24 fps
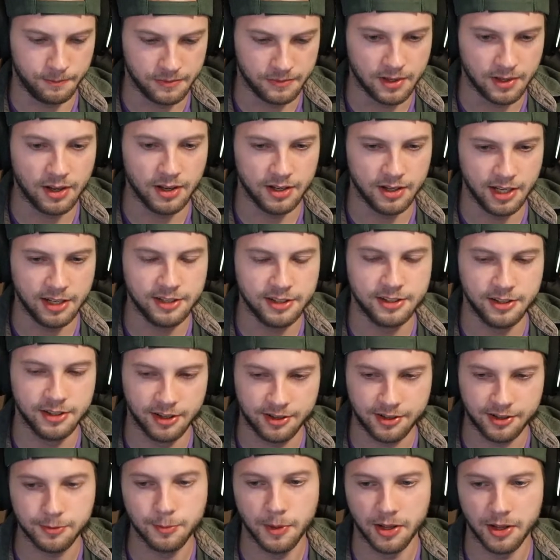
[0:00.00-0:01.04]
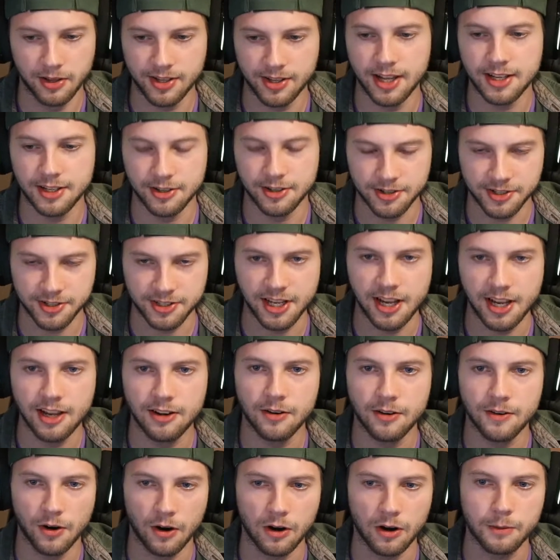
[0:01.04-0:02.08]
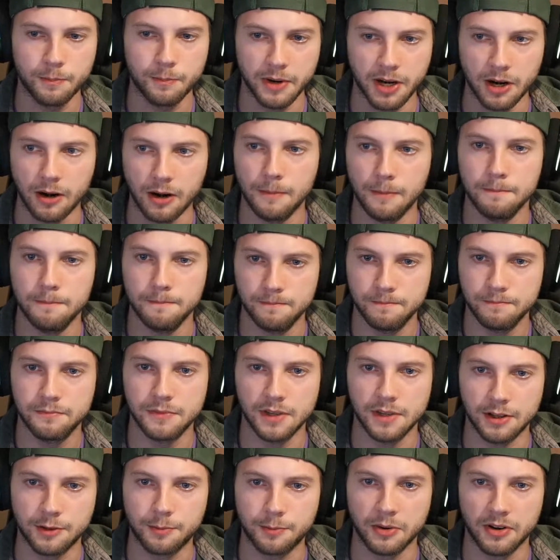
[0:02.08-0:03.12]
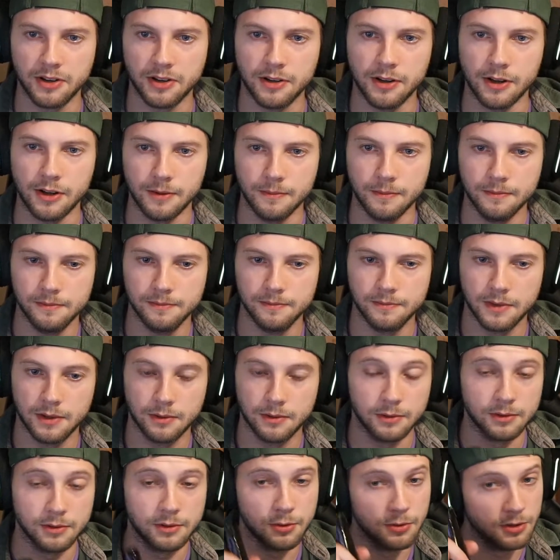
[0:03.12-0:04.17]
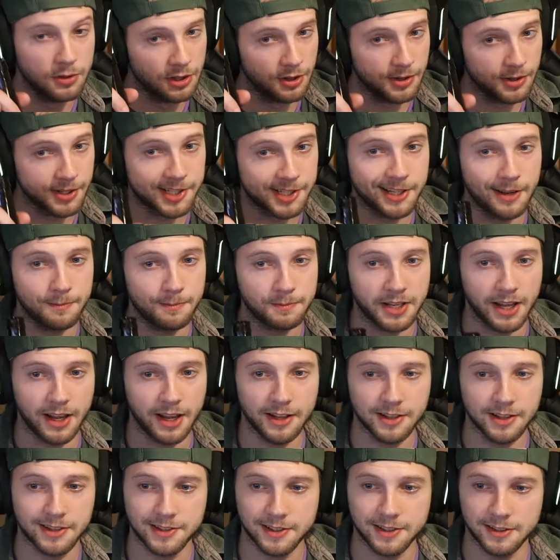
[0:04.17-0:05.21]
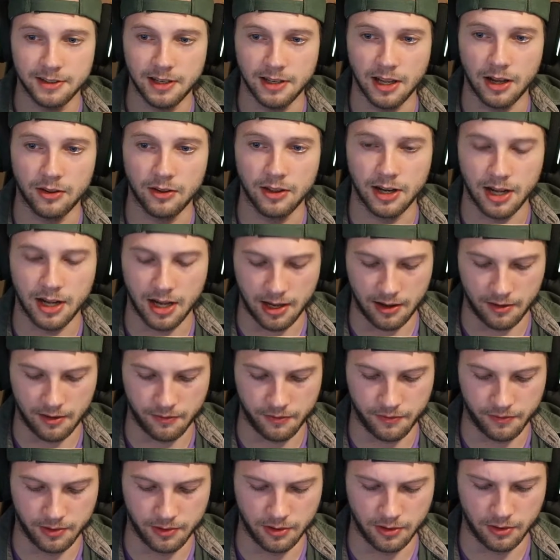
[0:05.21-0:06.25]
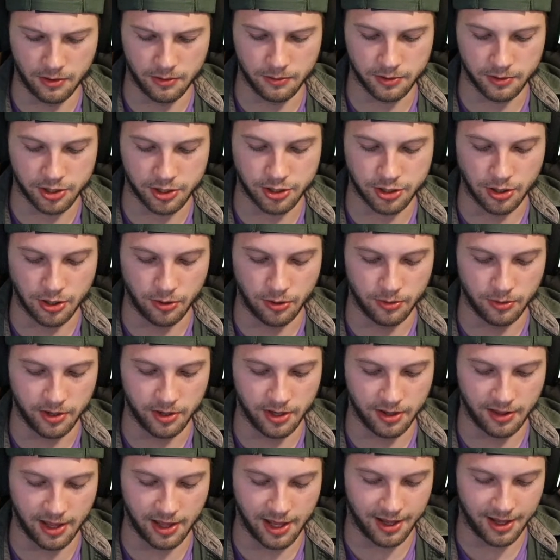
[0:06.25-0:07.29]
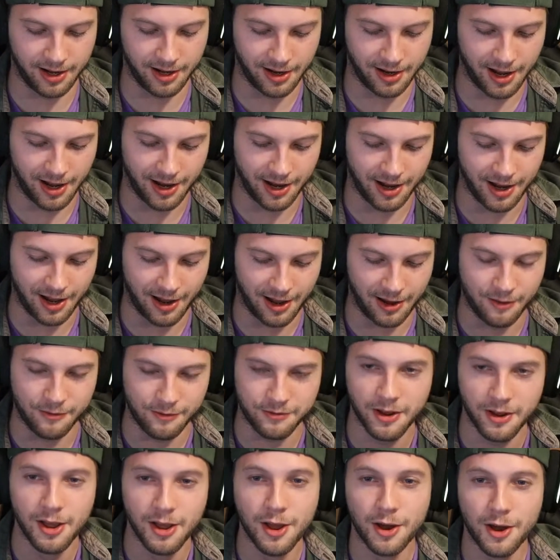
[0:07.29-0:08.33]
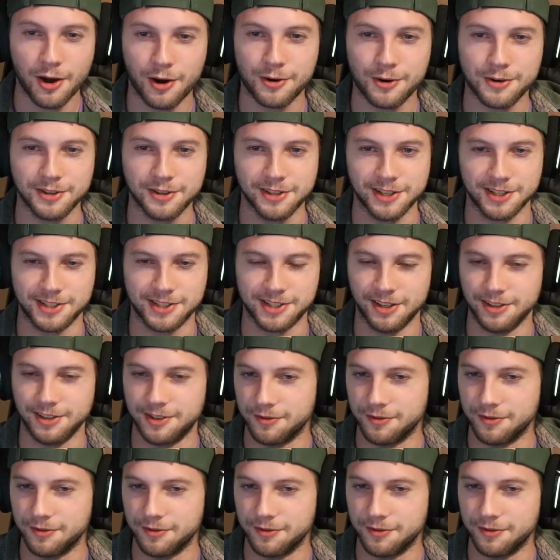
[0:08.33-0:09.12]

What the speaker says: it smells like your standard dark beer. It's pretty good. We'll do a little sip test now that I've, you know, shown that I have hardly a sense of